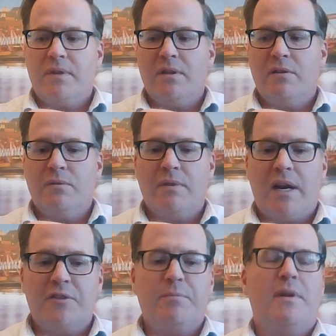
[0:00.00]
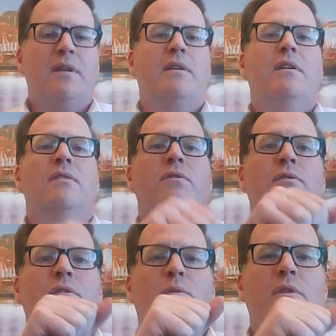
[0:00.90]
not as many kids that
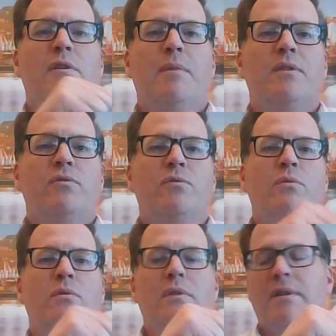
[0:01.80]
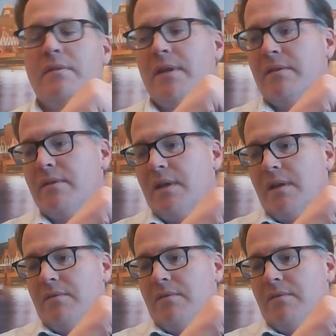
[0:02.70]
are going into med school, and